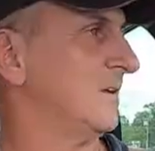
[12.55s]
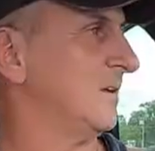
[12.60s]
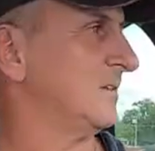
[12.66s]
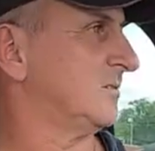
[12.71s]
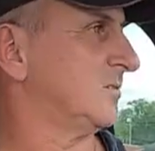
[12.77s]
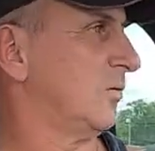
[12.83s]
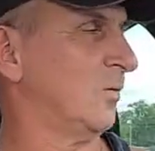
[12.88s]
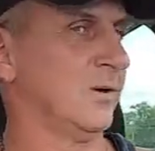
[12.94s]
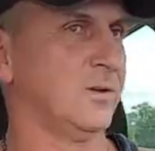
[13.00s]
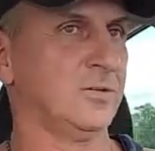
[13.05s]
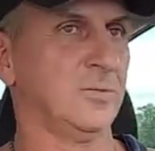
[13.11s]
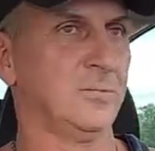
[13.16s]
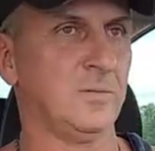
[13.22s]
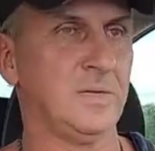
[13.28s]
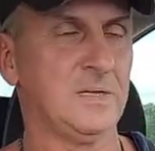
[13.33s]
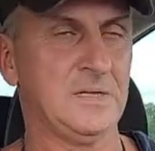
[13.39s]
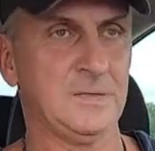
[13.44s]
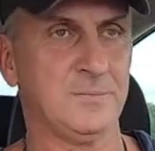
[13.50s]
is going to
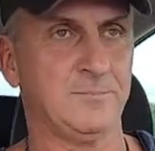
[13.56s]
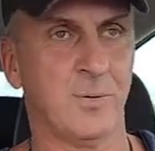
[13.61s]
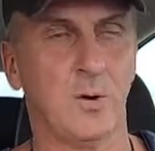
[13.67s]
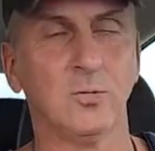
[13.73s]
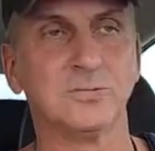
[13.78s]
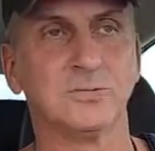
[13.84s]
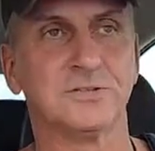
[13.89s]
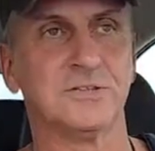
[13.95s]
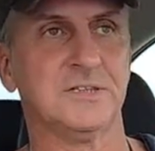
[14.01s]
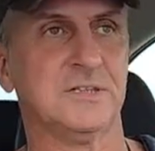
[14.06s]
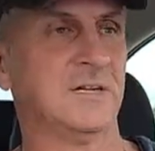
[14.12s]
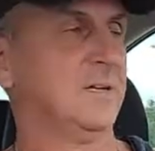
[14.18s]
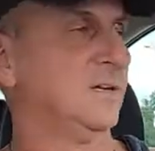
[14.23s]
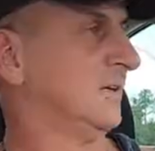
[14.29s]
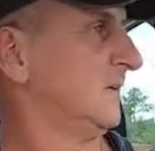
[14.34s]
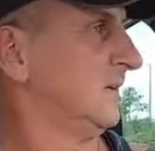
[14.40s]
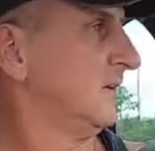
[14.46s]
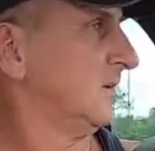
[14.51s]
be posted
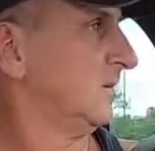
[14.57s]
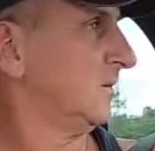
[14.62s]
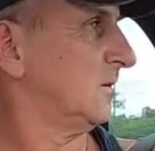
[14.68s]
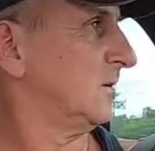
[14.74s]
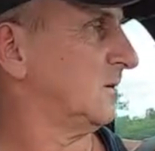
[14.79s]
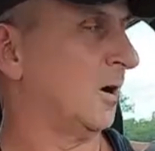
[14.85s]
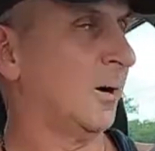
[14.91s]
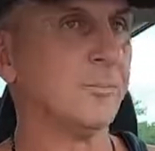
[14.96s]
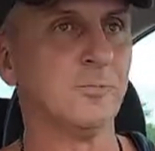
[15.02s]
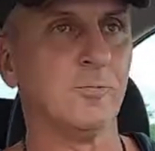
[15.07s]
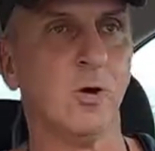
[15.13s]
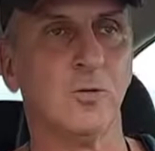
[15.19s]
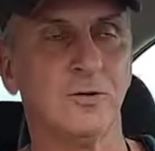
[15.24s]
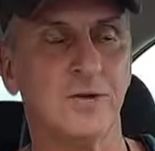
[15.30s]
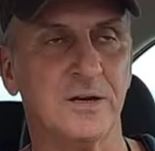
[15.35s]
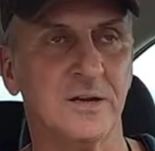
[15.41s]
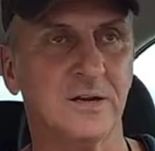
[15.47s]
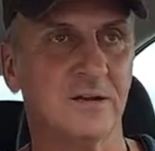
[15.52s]
or
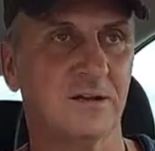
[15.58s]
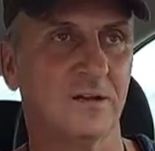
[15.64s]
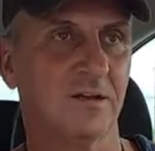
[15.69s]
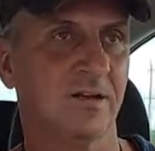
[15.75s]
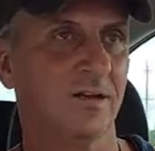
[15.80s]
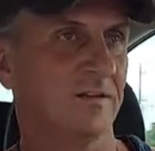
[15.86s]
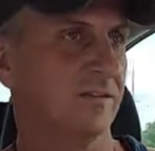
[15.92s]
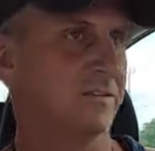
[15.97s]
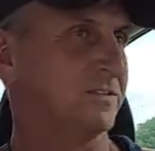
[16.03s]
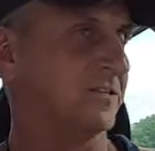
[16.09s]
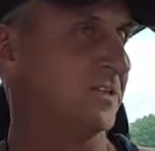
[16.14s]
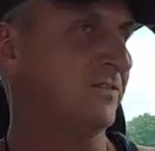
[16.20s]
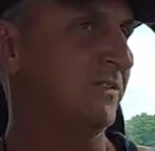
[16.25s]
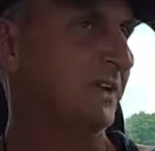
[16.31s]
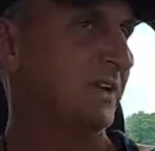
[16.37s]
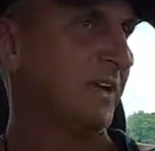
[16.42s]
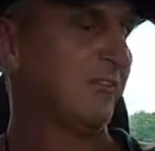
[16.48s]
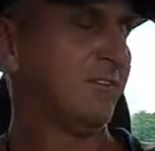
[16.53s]
uploaded this
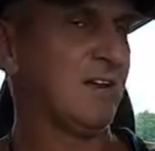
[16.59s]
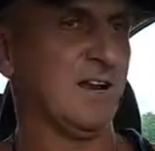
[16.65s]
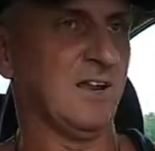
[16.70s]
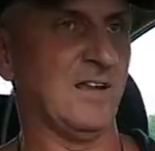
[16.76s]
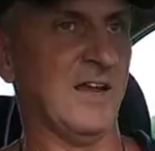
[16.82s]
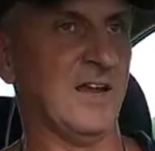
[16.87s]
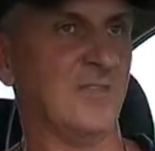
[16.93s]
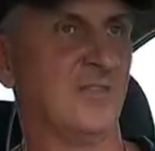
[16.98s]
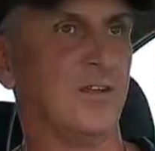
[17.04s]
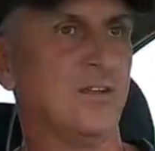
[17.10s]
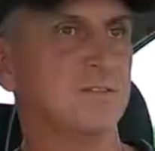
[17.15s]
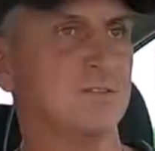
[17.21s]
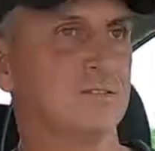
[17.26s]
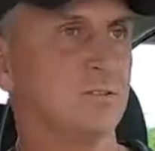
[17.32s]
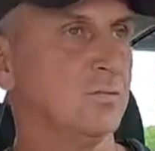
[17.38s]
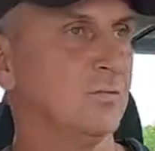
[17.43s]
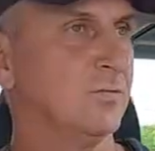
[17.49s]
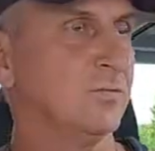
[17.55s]
evening. I've got a lot of
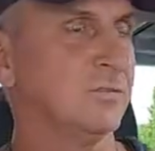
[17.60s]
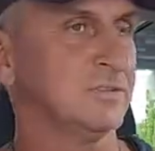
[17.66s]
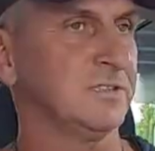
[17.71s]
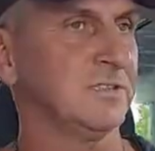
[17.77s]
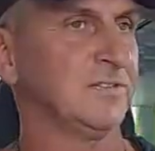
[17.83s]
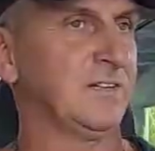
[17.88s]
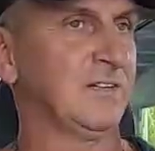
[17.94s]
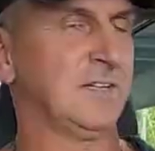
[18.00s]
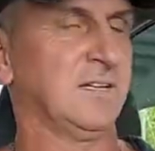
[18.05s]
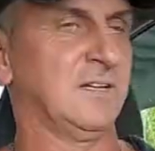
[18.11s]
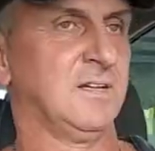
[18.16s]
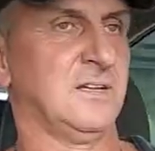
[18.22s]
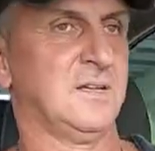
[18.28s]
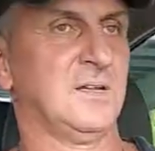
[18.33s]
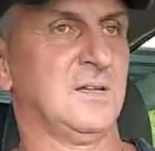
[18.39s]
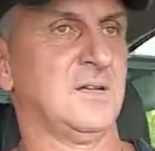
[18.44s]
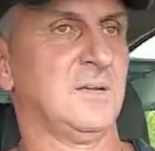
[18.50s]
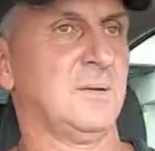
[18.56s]
things to do this
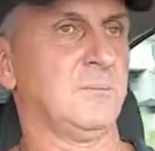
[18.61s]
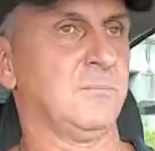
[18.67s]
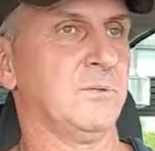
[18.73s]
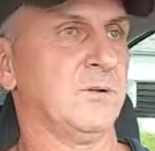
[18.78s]
evening.